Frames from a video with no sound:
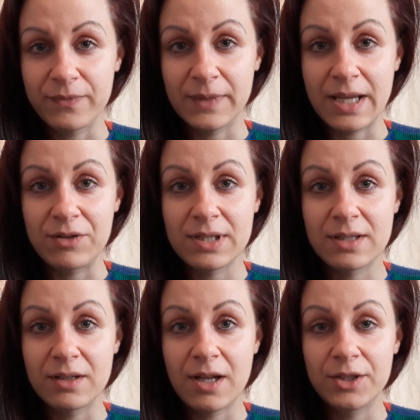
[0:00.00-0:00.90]
there
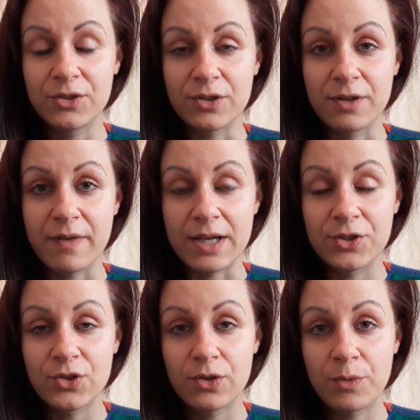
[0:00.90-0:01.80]
is another
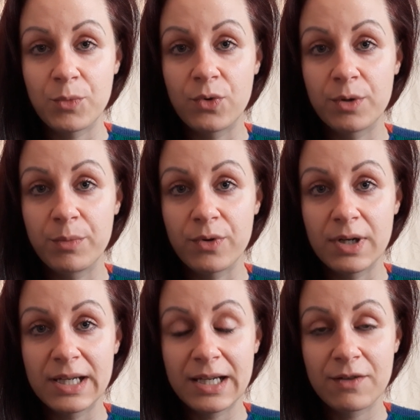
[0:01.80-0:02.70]
question, a more
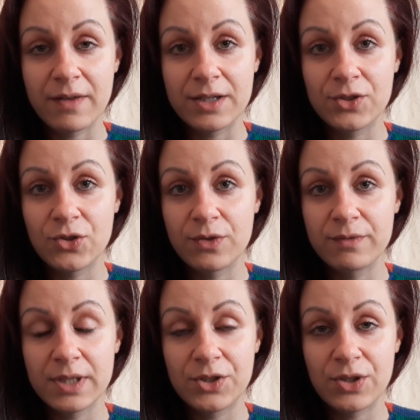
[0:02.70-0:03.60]
burning
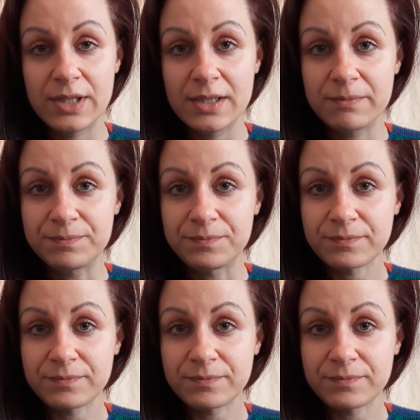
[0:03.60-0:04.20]
question, which is,